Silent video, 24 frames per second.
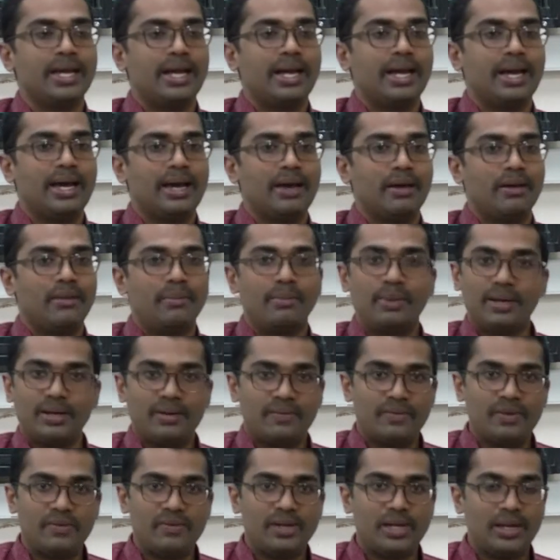but
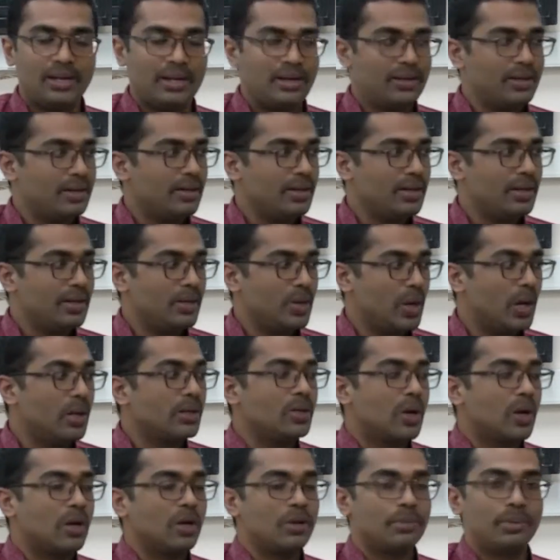we will not
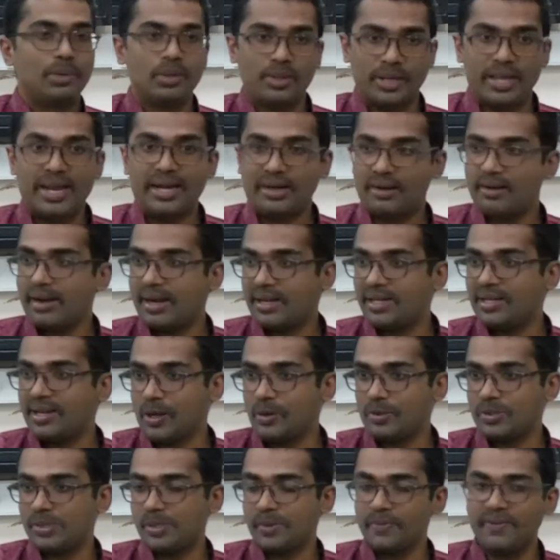talk about that right
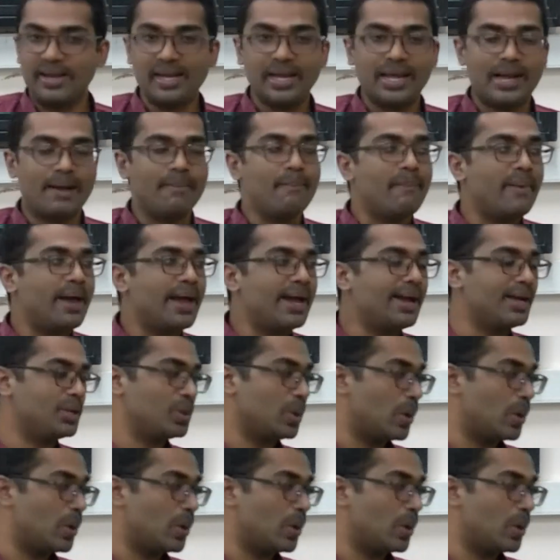now. So we will come back to